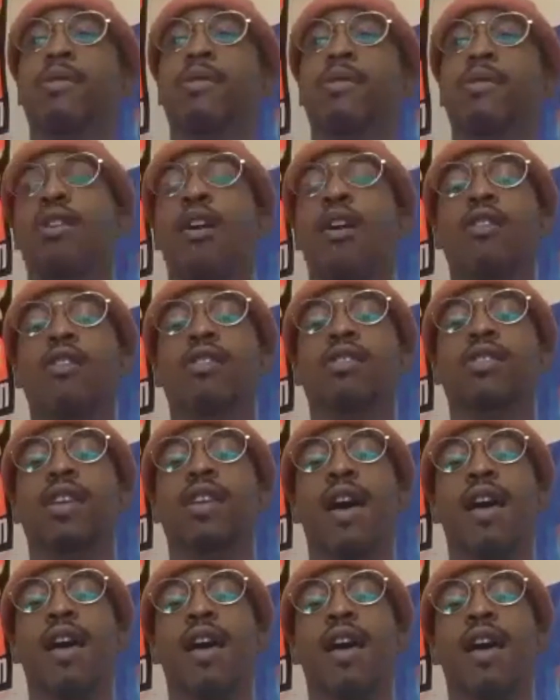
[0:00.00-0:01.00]
You know, your artists
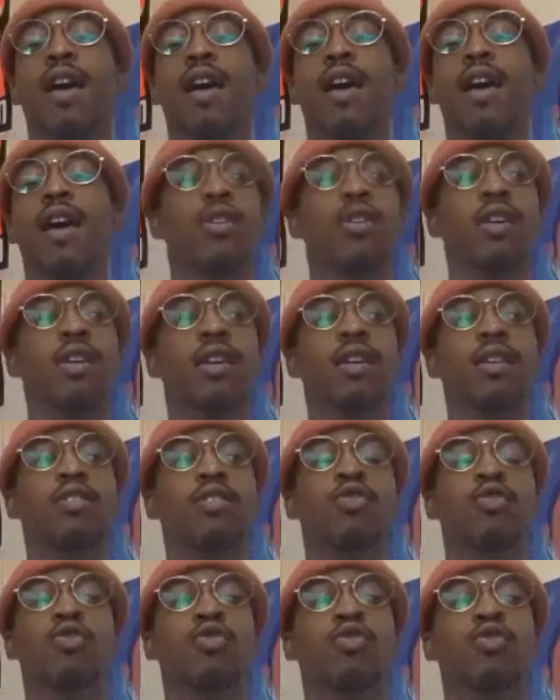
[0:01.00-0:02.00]
like E40 and
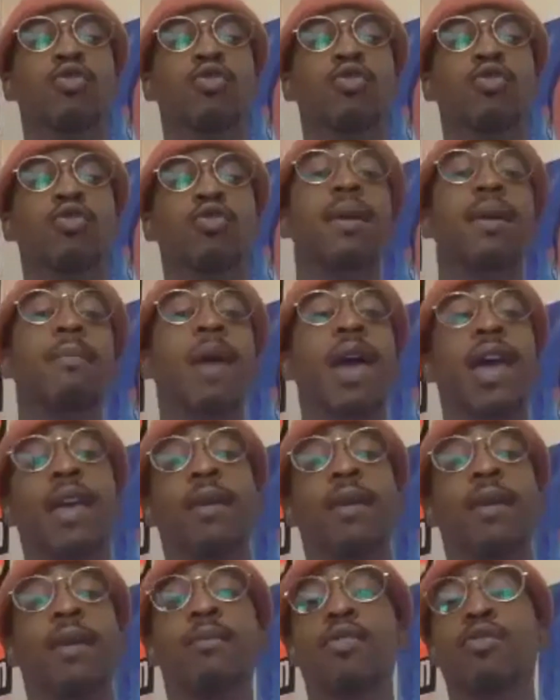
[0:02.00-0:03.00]
Too Short had been
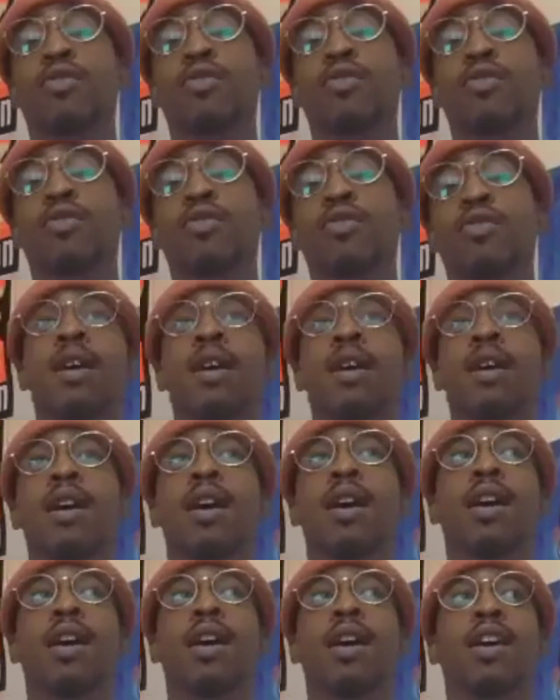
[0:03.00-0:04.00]
making music, but
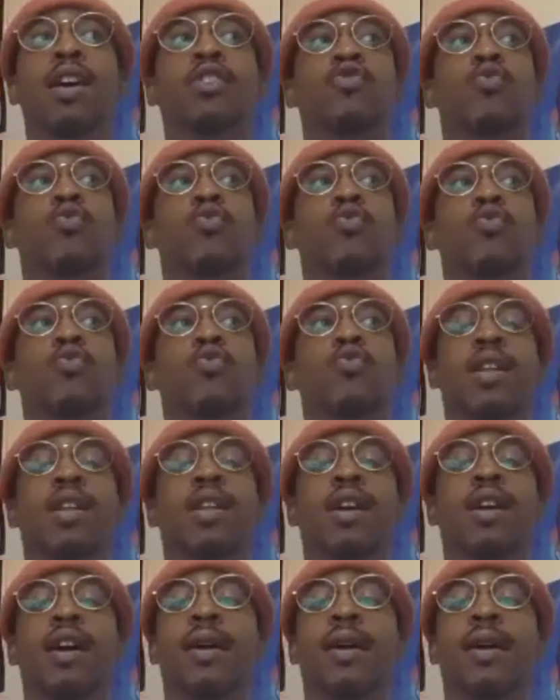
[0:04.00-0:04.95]
it's really when